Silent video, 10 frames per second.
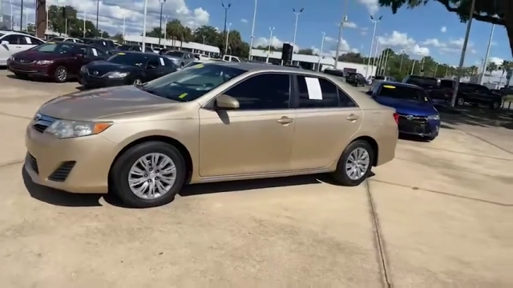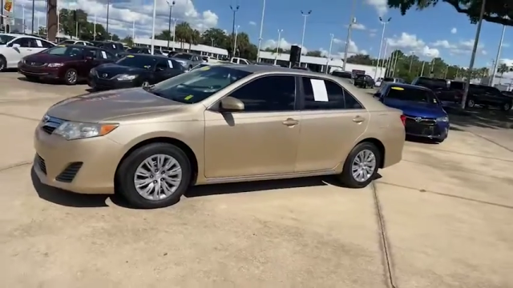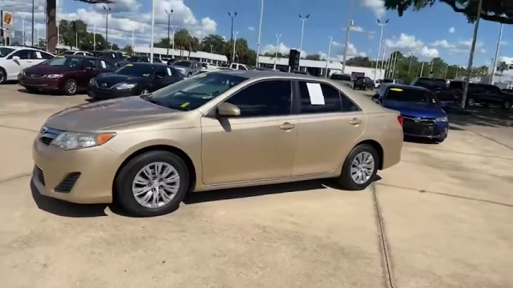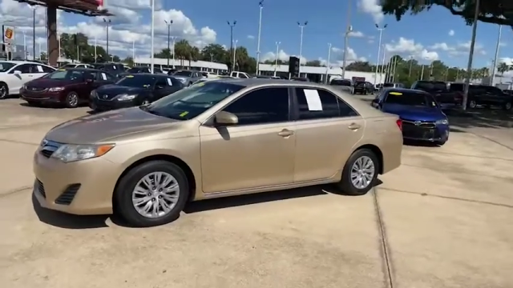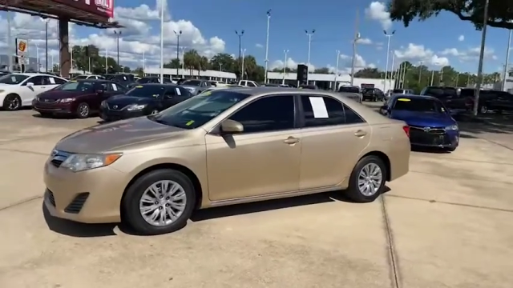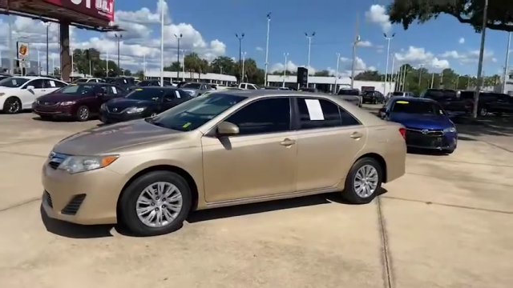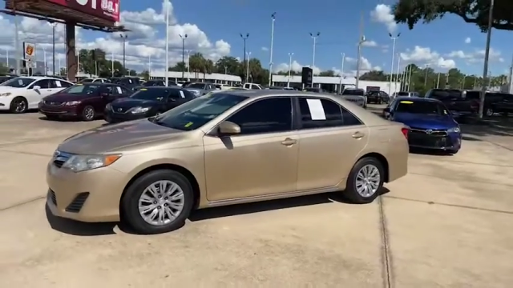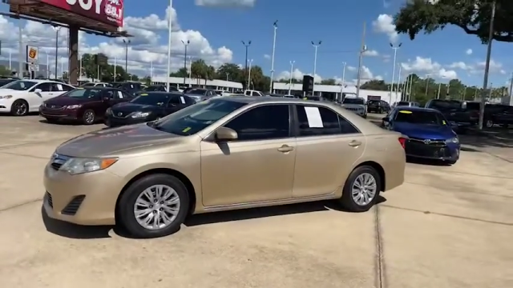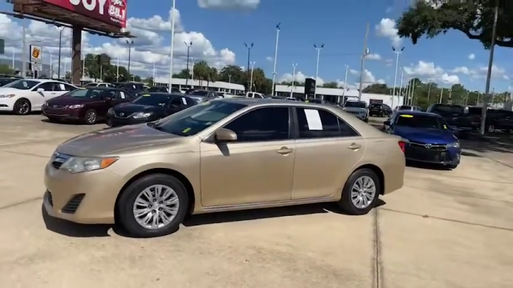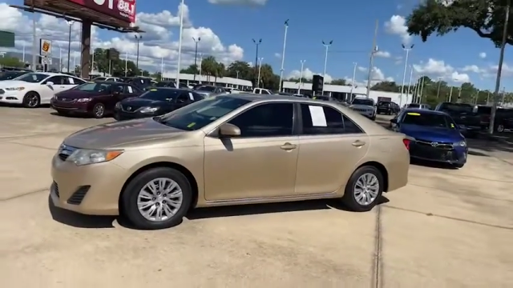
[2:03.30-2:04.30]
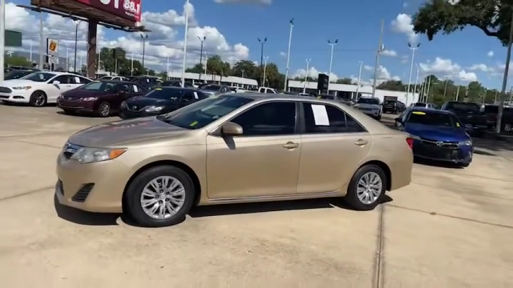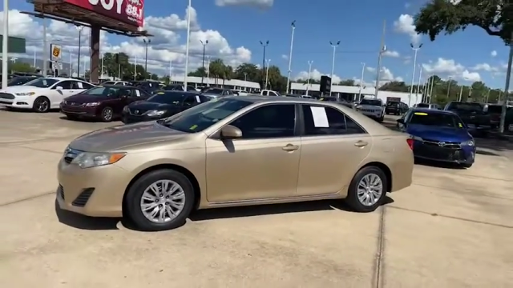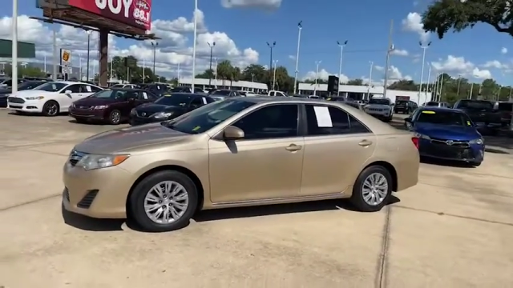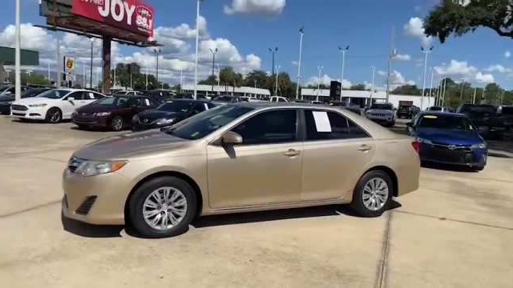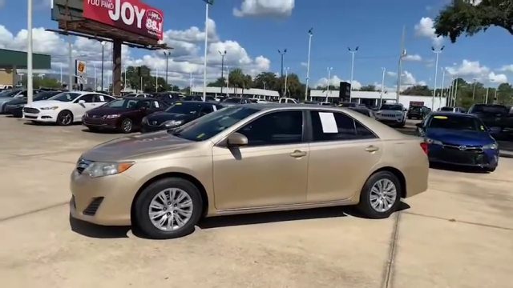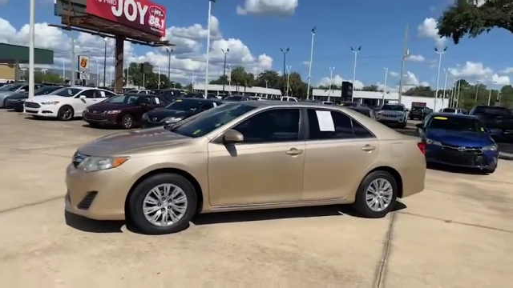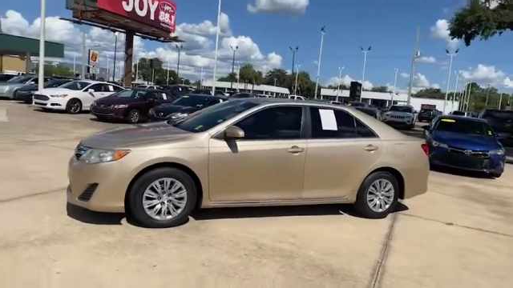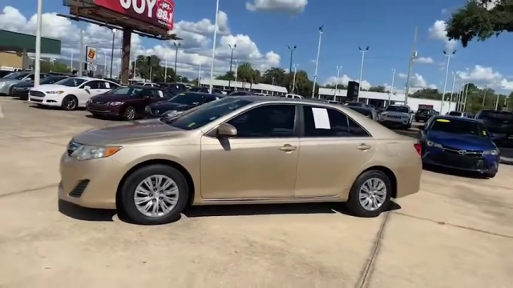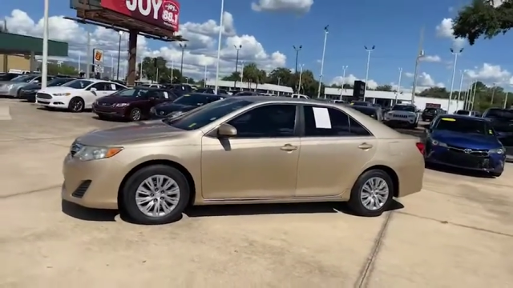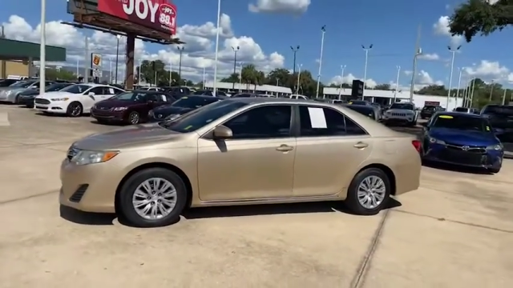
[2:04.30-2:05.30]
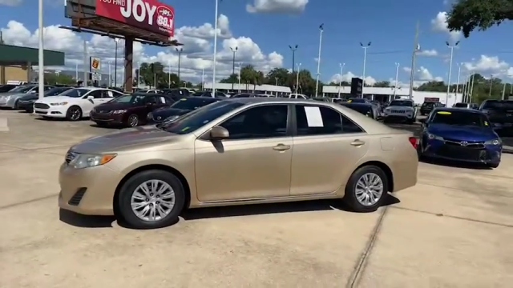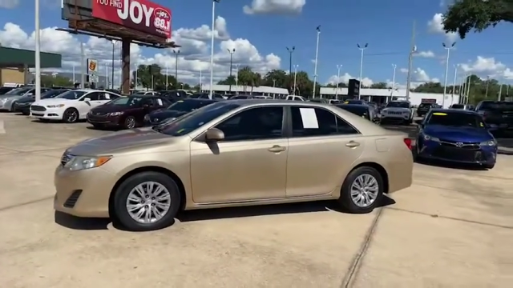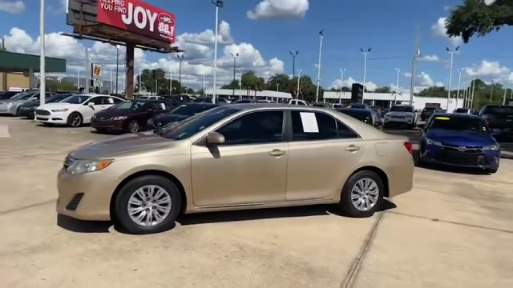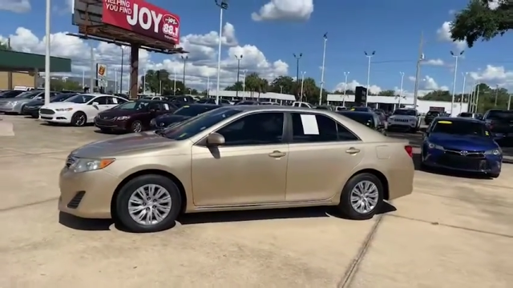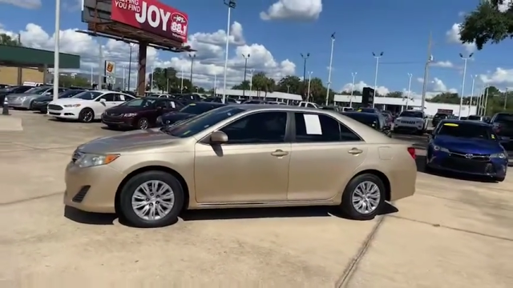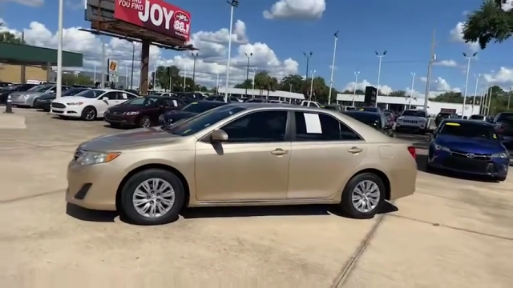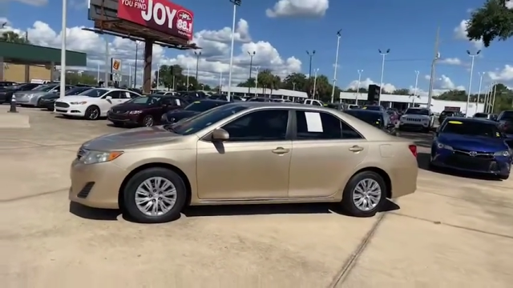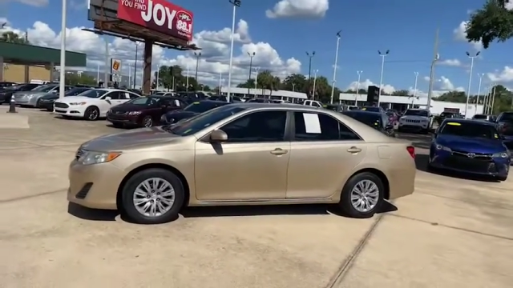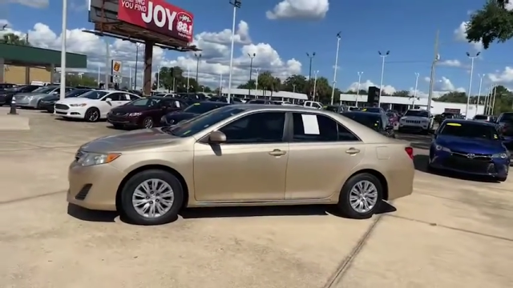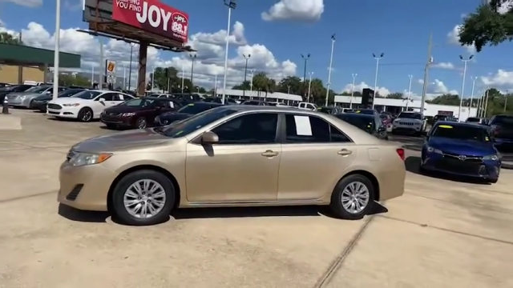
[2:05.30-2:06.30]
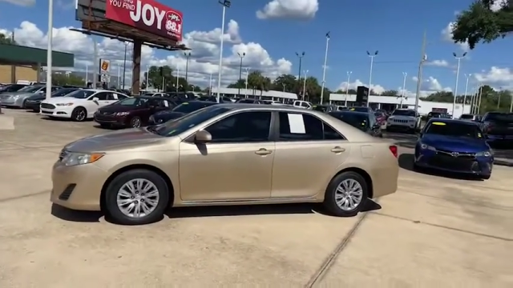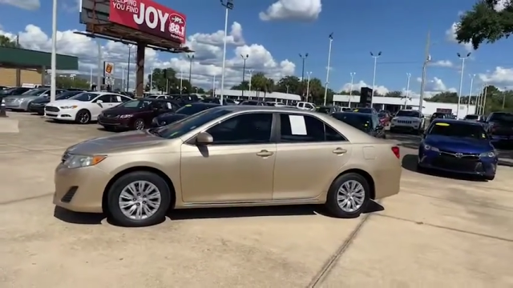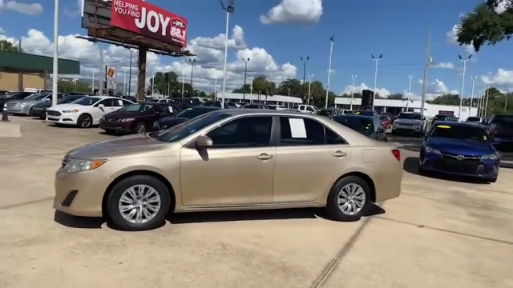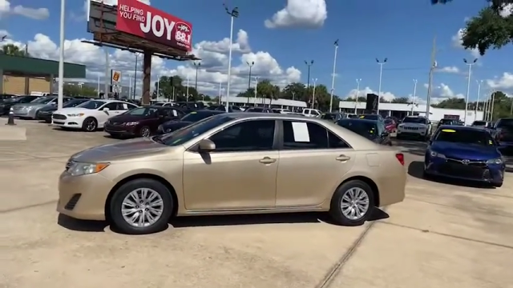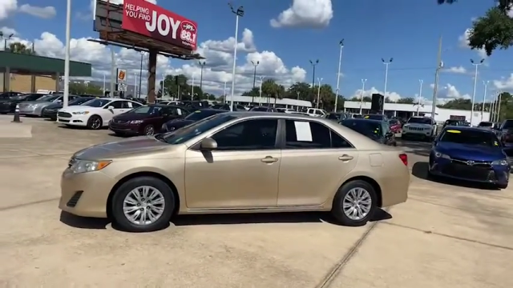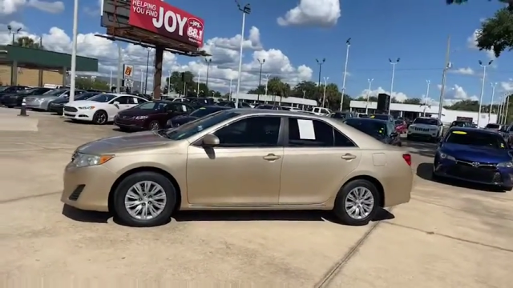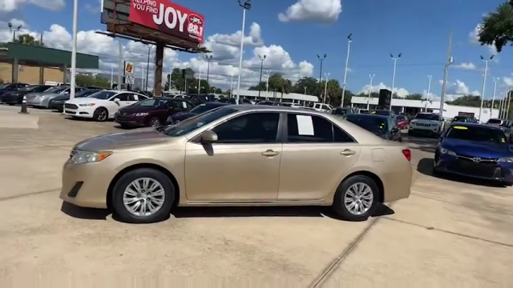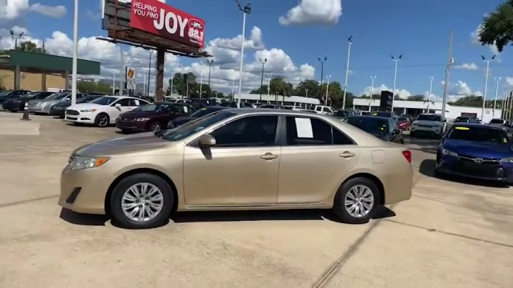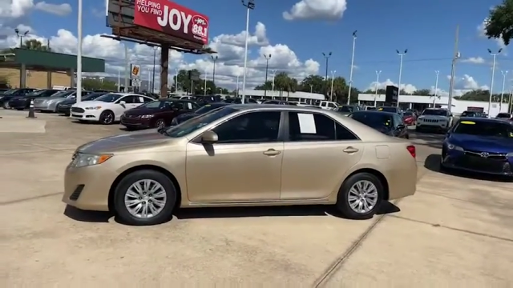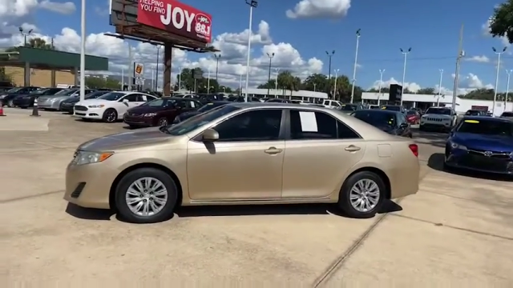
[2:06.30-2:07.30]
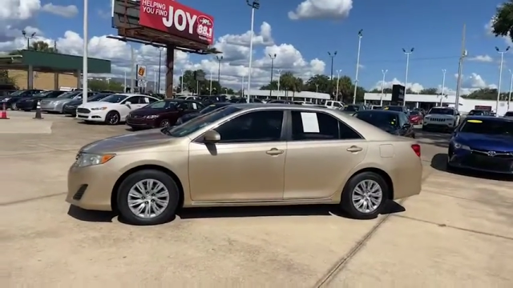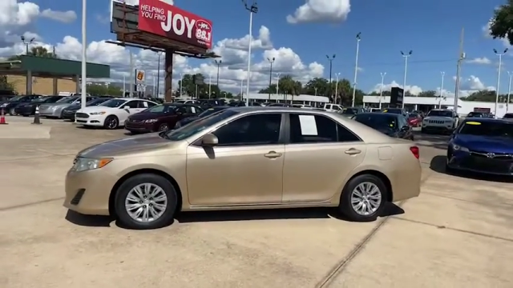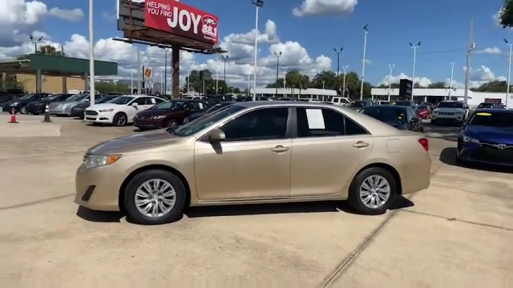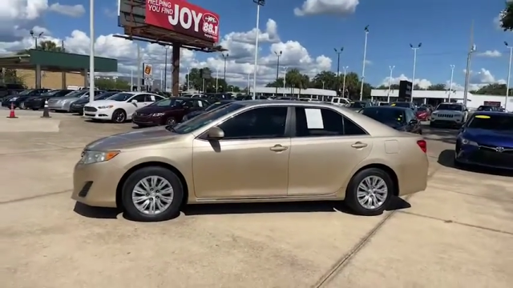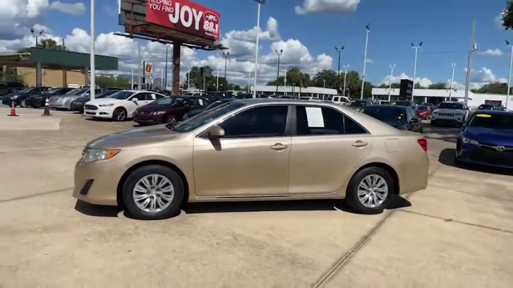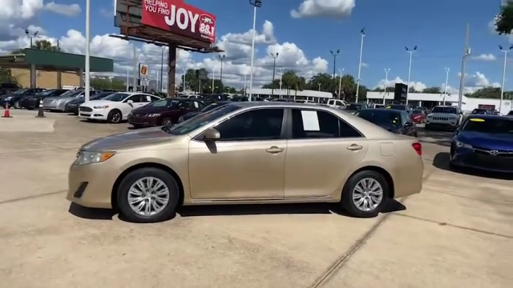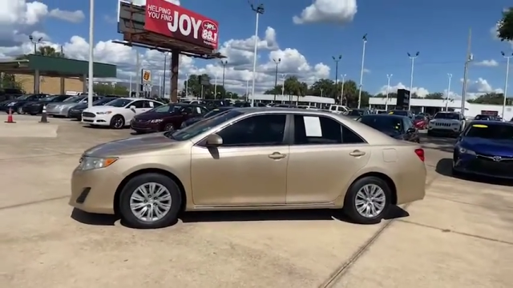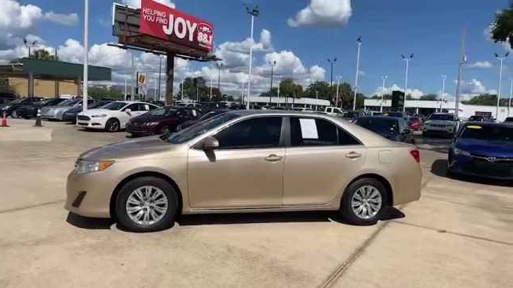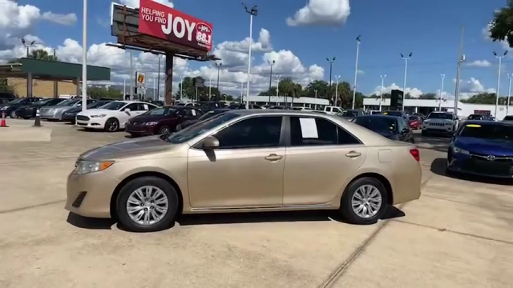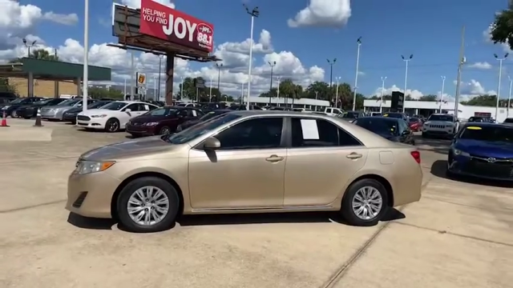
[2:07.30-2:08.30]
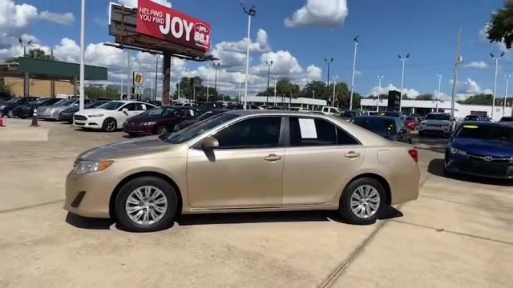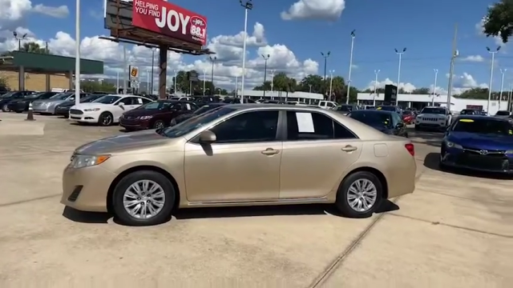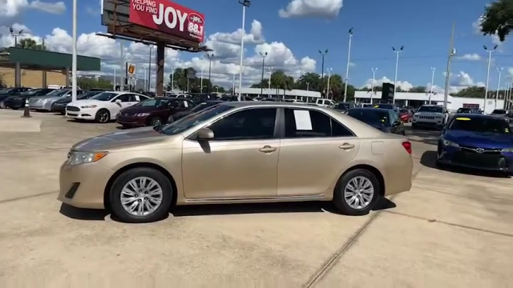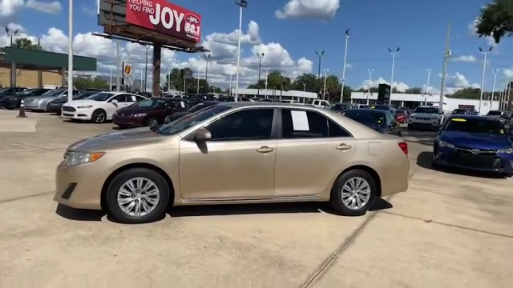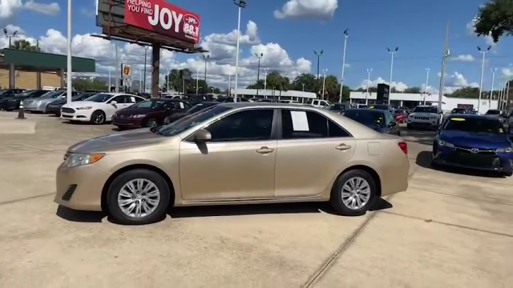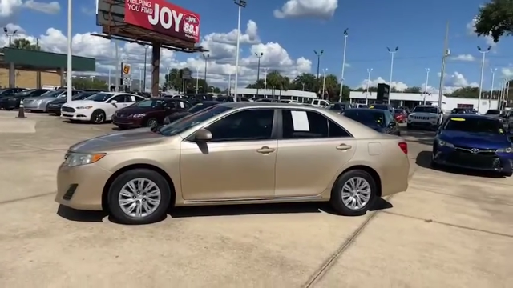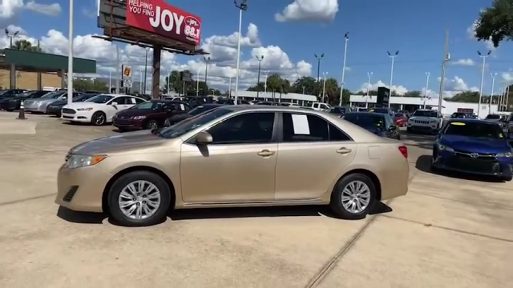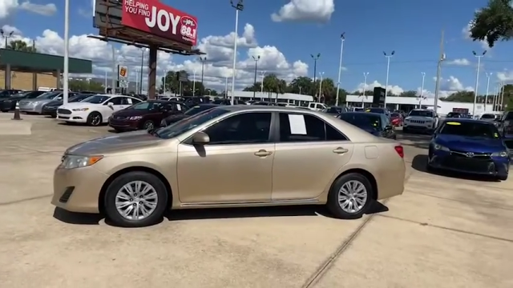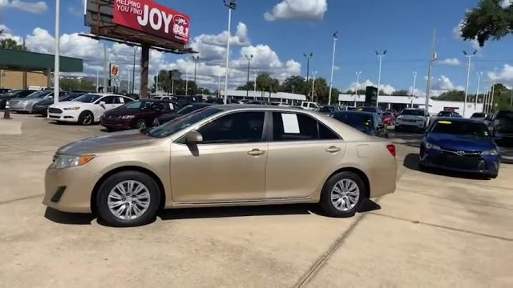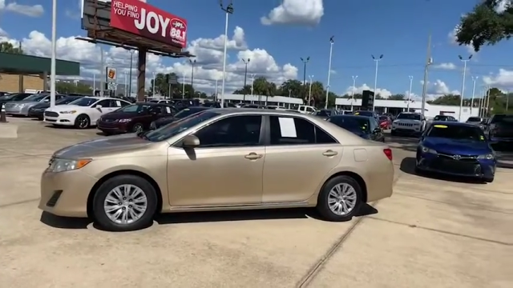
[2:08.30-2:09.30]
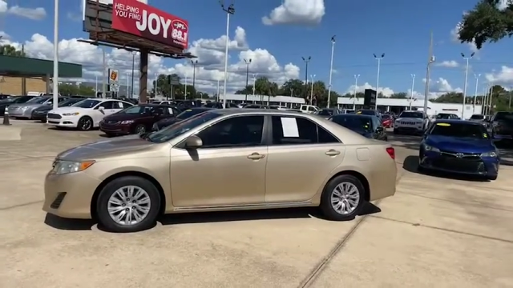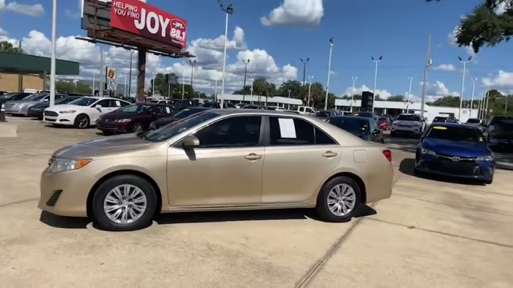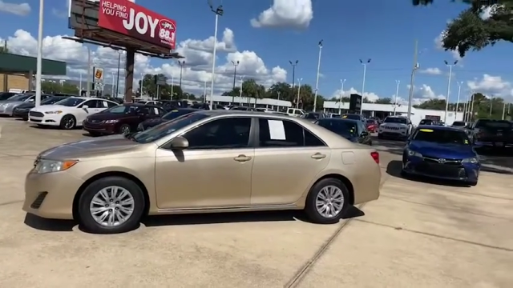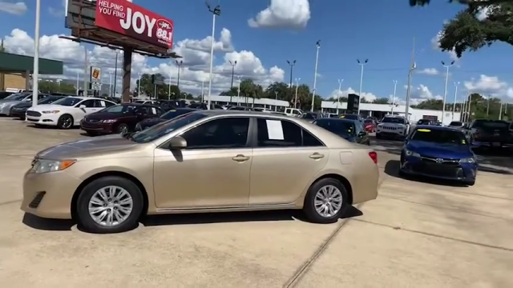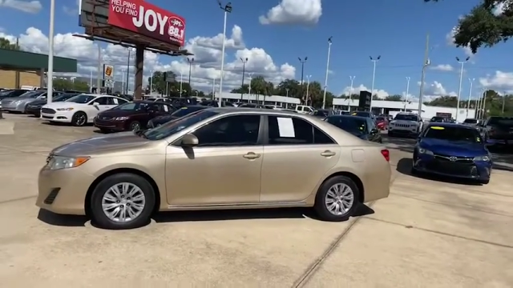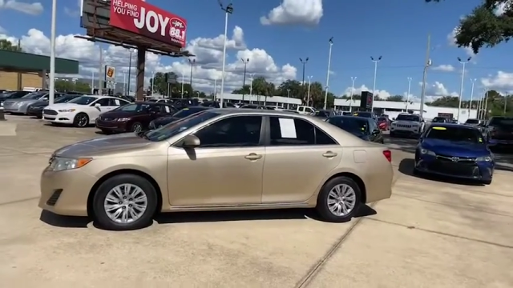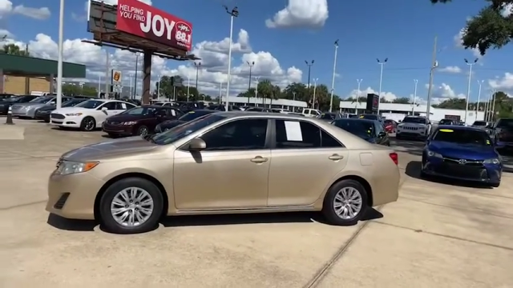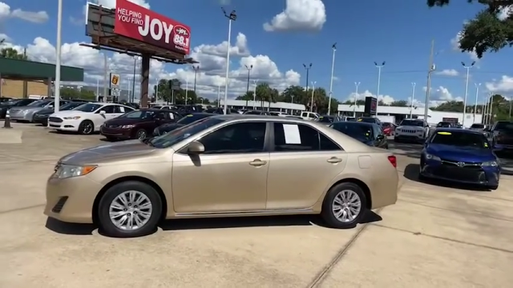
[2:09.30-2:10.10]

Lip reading: (no speaker visible)